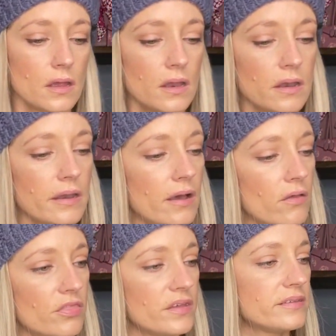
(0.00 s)

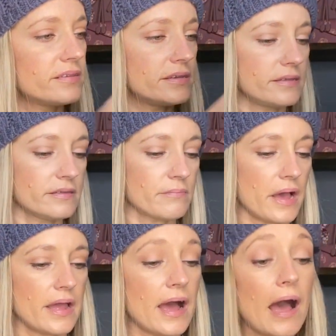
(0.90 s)
Now this is
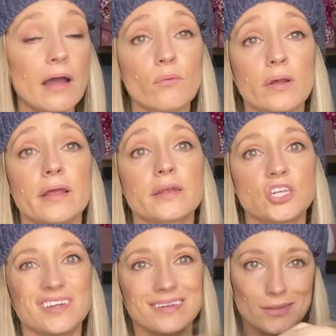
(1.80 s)
my eye wig.
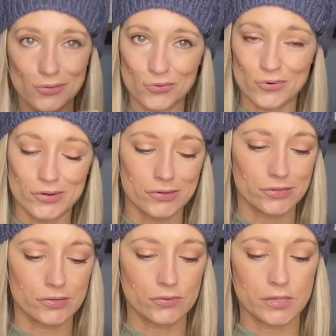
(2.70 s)
She is older,
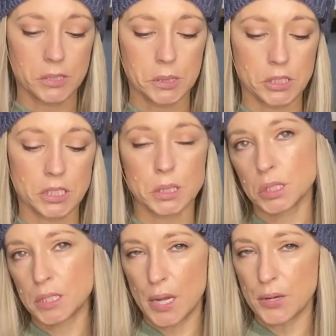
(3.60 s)
so she's a
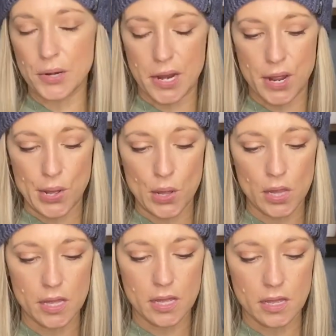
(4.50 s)
senior gal.
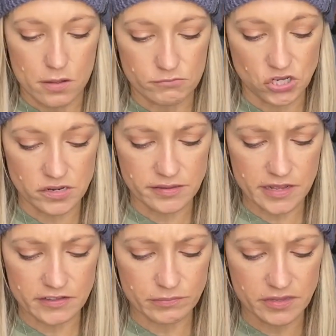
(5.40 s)
She does
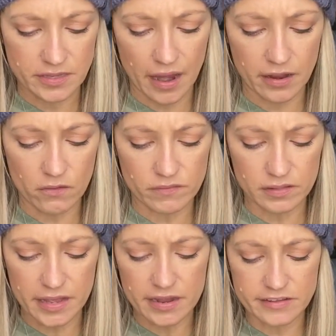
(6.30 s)
have some staining on the
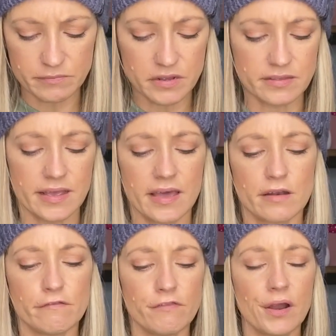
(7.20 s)
lace because I had a
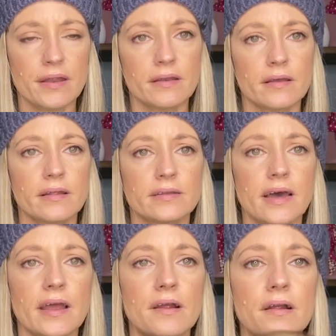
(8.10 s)
friend
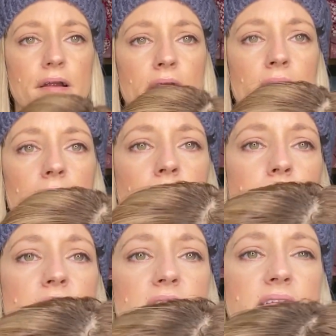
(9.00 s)
dye her,
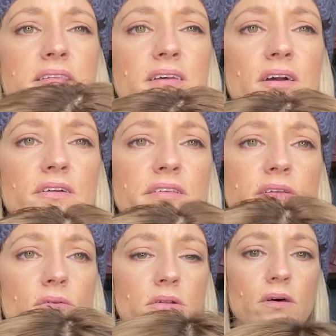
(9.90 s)
but this is her
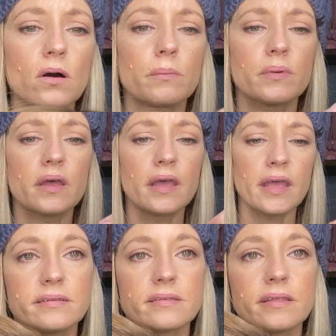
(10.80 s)
silk top.
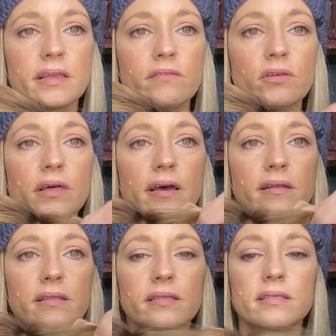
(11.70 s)
So they give you that
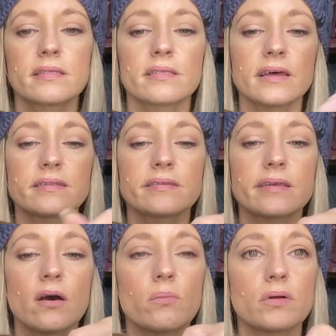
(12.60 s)

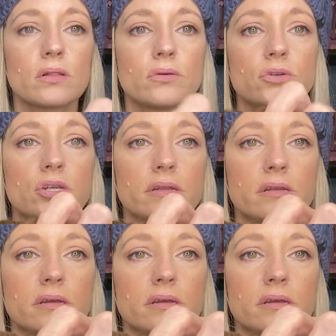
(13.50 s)
scalp illusion.